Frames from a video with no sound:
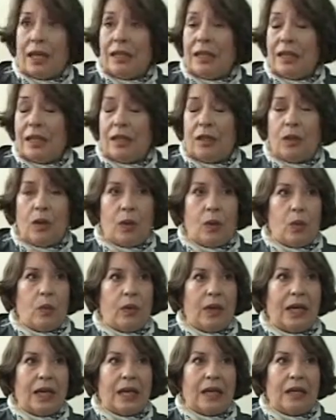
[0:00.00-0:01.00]
didn't know
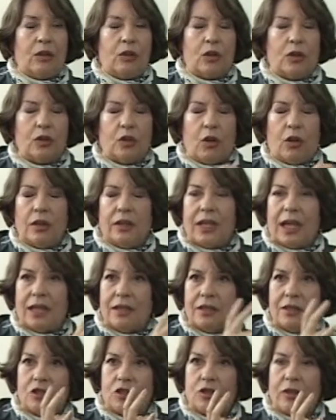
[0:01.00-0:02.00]
where I got all that
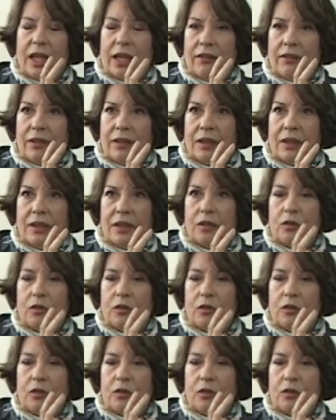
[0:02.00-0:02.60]
strength,